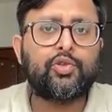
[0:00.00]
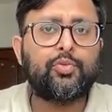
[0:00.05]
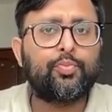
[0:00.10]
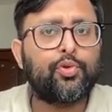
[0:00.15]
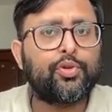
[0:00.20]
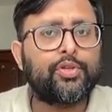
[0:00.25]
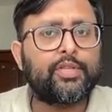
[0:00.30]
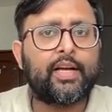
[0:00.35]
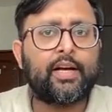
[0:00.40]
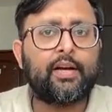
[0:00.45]
to
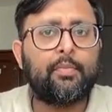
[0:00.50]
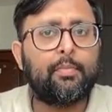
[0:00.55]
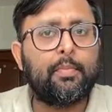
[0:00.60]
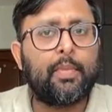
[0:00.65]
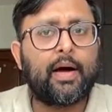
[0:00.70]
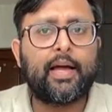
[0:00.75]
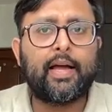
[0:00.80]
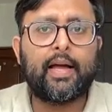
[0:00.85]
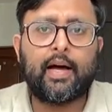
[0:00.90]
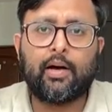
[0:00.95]
protect
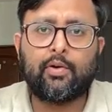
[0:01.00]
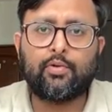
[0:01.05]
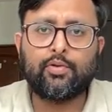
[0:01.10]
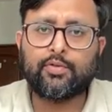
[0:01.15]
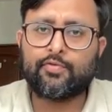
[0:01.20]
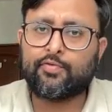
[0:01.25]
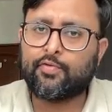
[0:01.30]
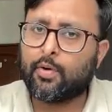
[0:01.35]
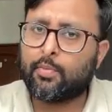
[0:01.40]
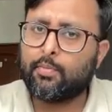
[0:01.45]
my
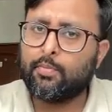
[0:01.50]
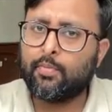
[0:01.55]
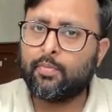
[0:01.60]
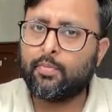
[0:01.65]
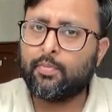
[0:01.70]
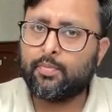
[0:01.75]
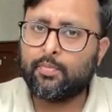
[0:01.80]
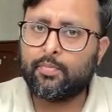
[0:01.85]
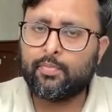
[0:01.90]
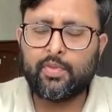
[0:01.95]
house from
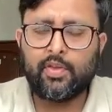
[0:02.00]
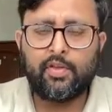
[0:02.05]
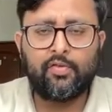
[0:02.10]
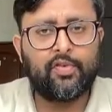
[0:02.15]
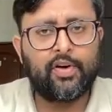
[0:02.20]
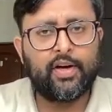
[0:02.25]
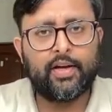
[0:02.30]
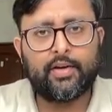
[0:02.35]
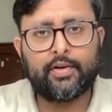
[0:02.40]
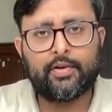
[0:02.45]
the
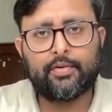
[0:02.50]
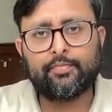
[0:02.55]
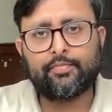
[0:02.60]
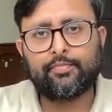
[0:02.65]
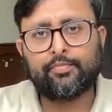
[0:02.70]
fire.